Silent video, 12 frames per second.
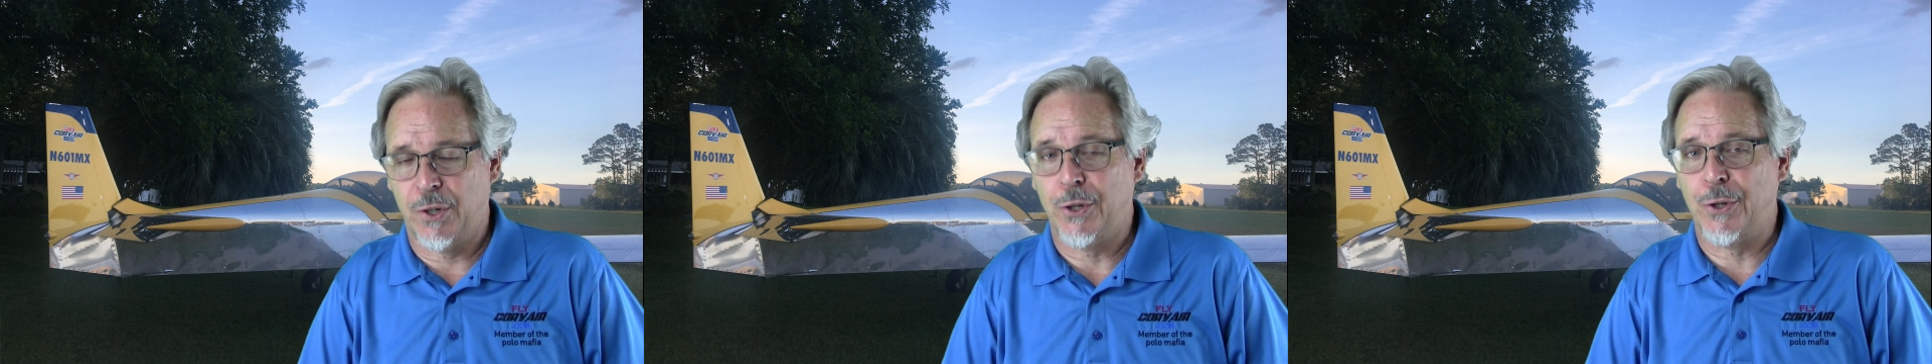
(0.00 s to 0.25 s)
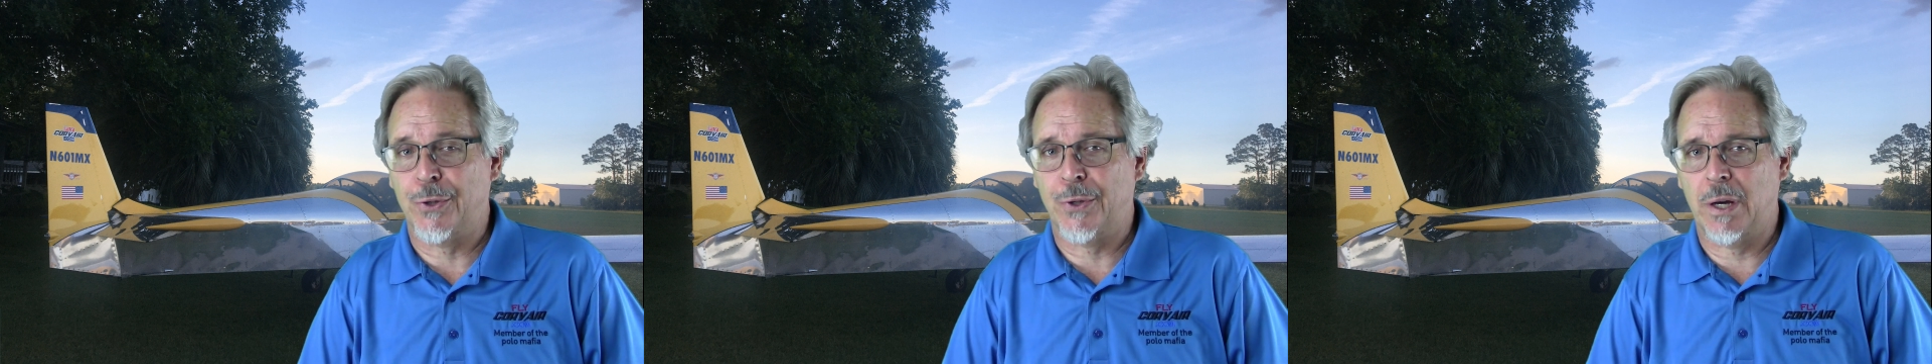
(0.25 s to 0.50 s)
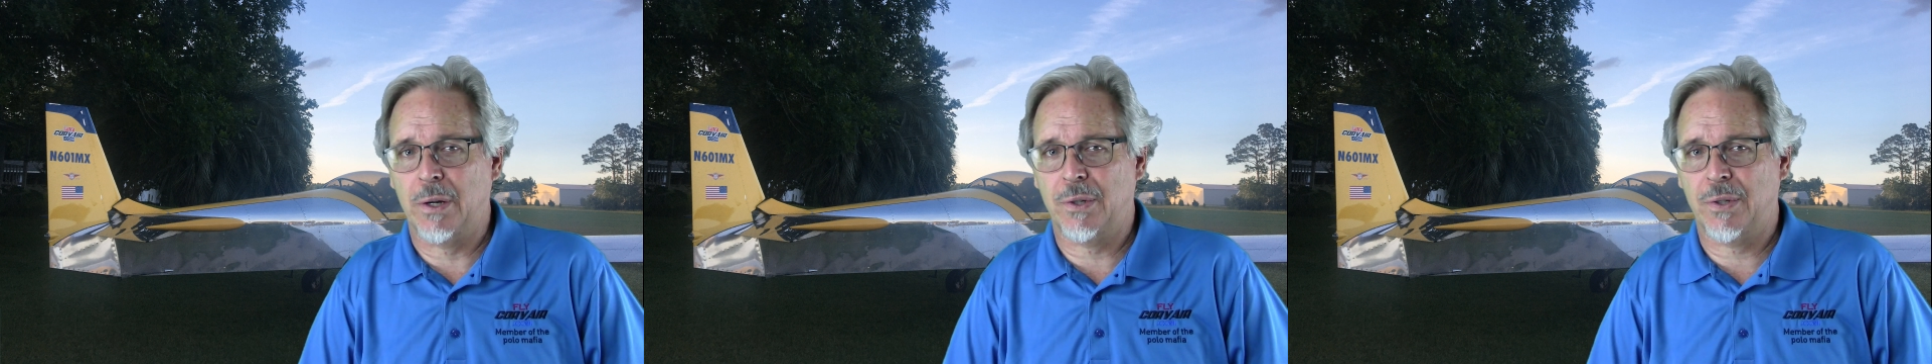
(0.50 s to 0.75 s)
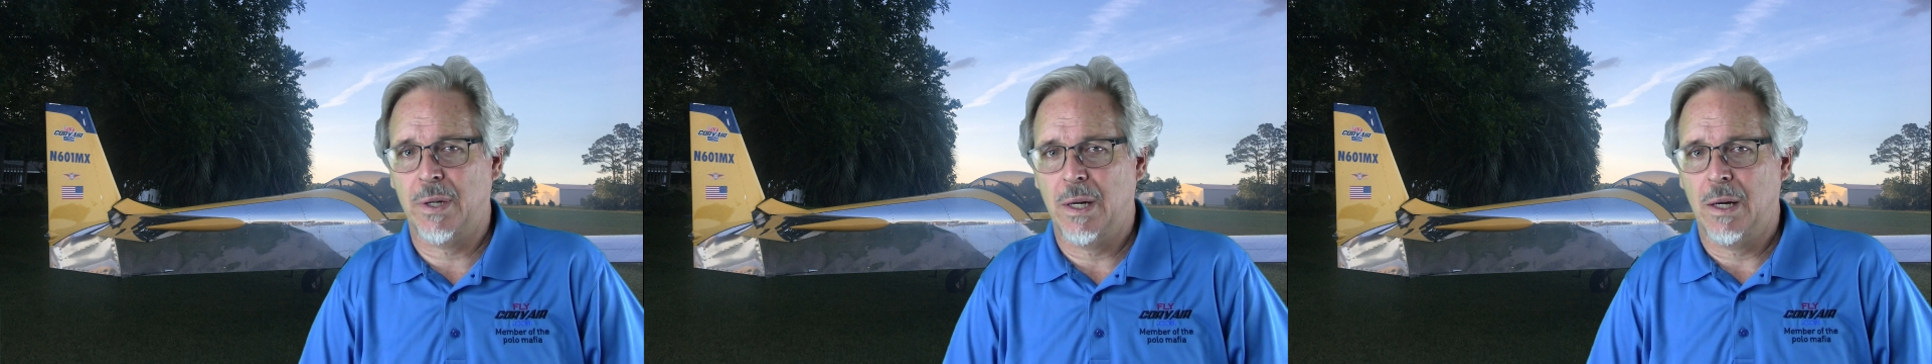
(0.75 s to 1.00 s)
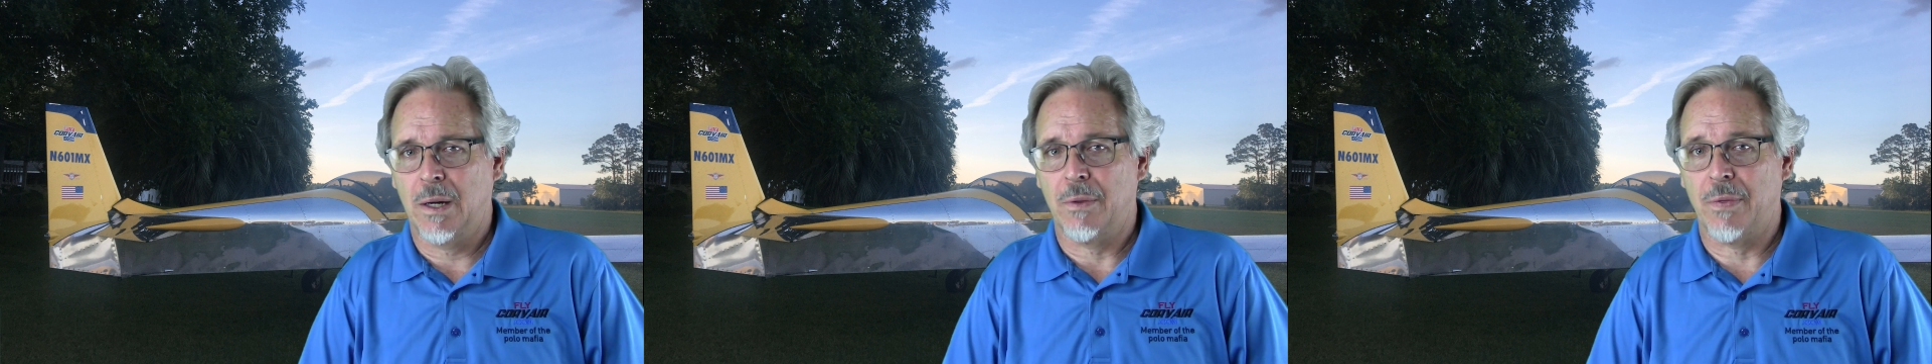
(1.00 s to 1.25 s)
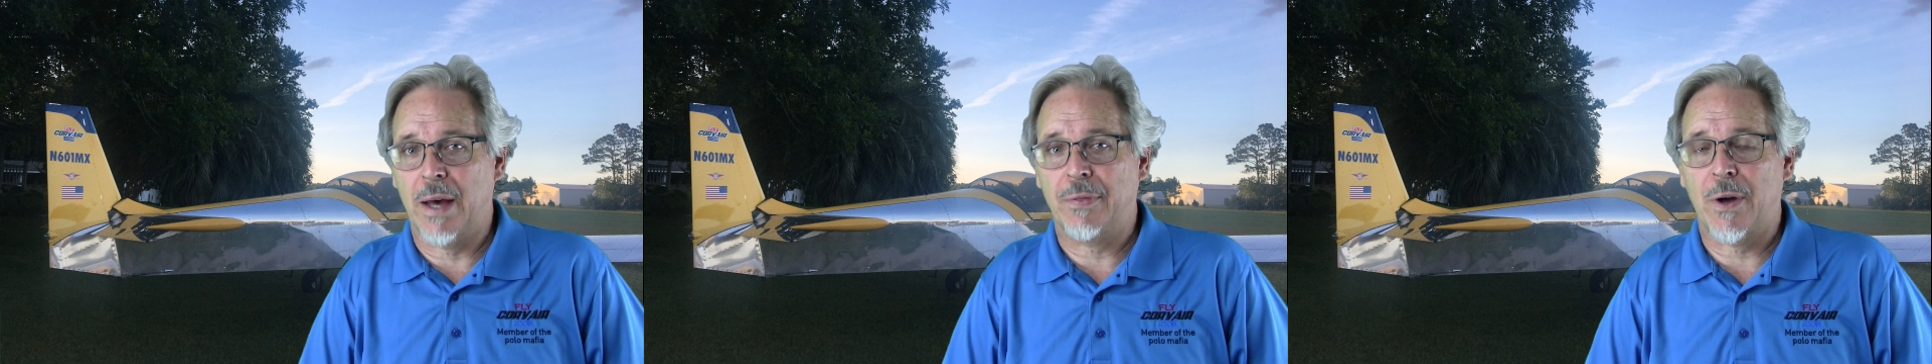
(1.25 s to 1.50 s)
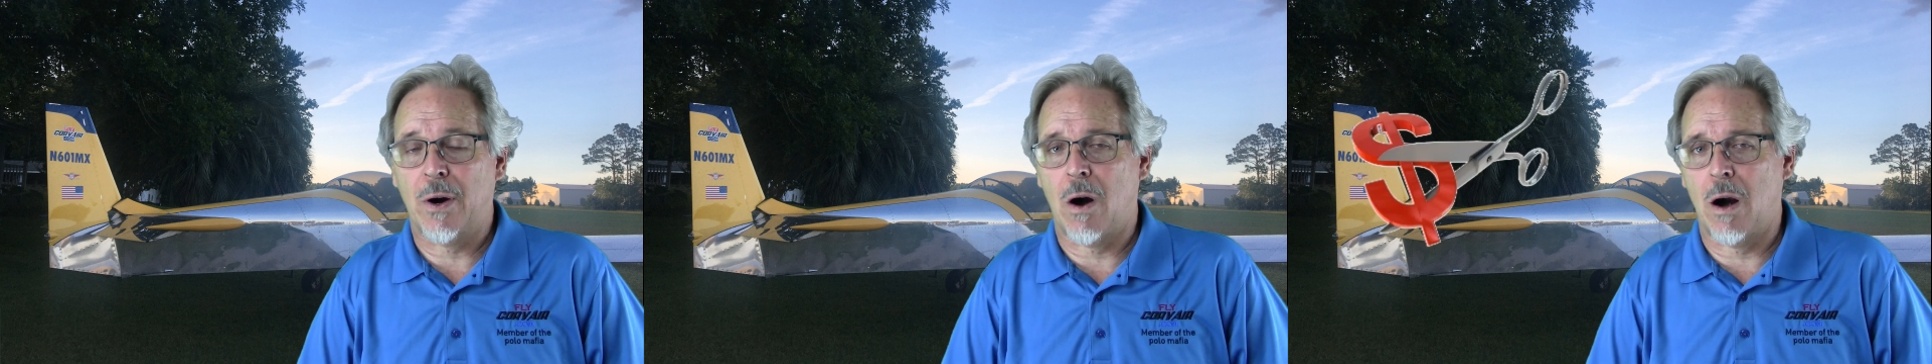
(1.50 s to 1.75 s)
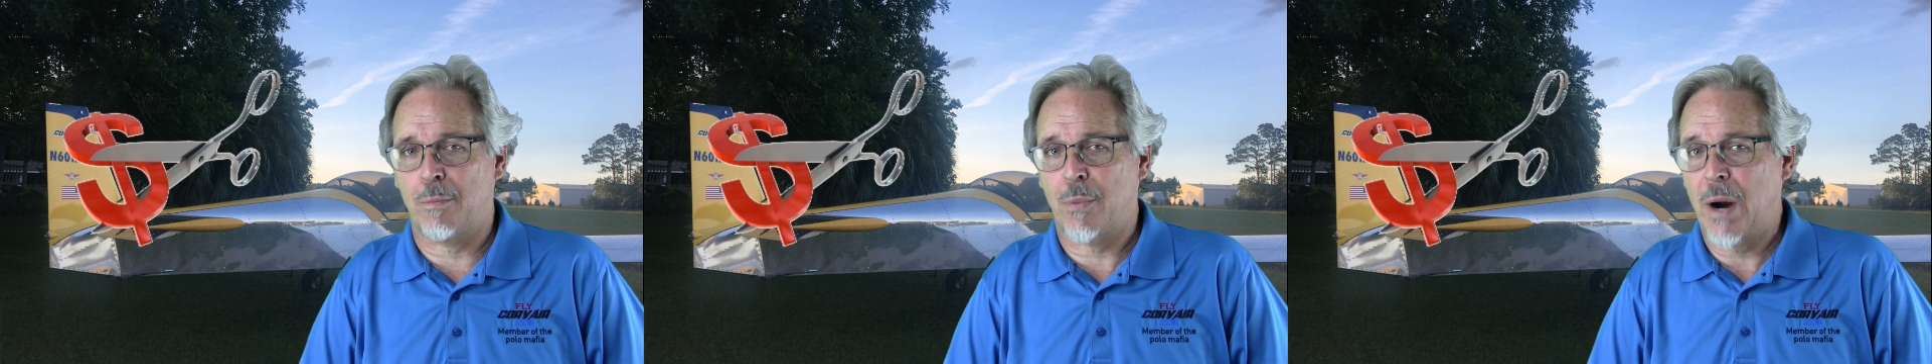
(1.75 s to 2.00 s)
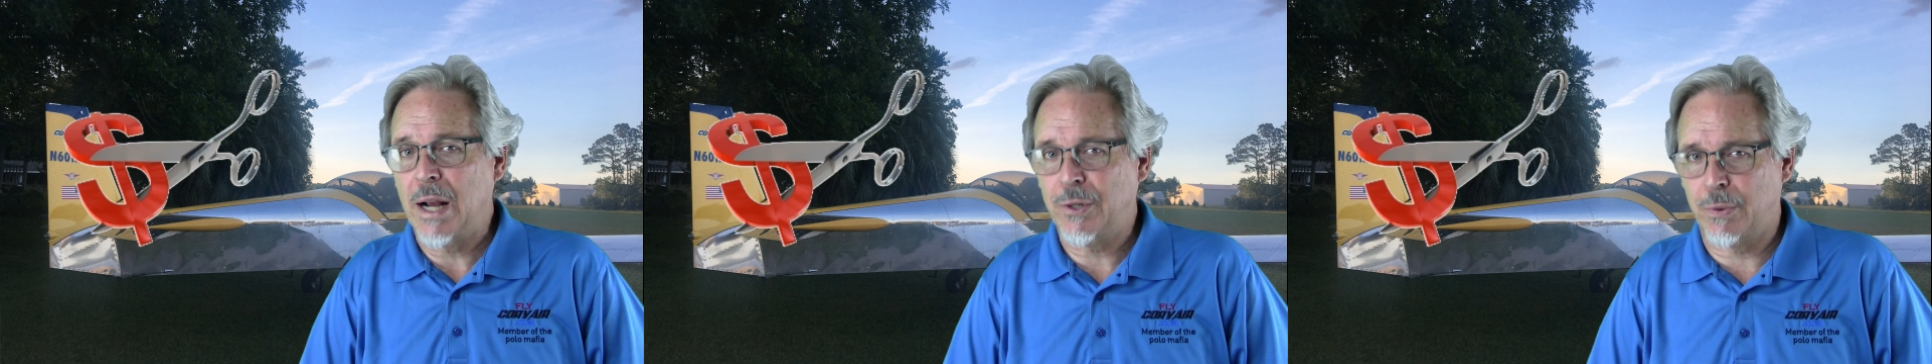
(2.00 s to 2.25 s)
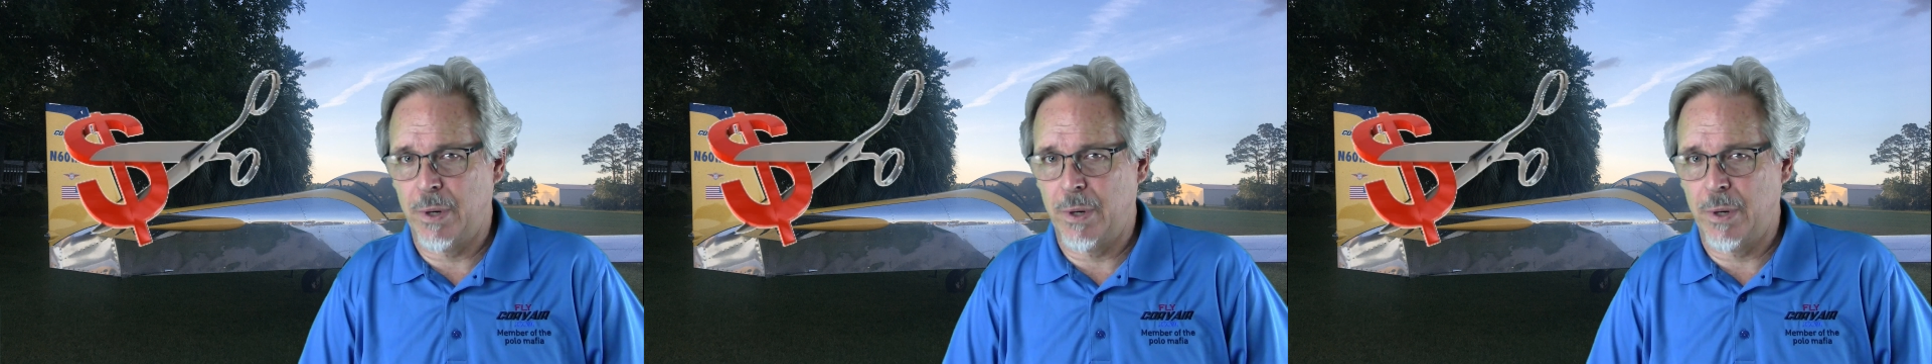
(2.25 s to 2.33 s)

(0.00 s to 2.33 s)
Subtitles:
you'll notice that there are price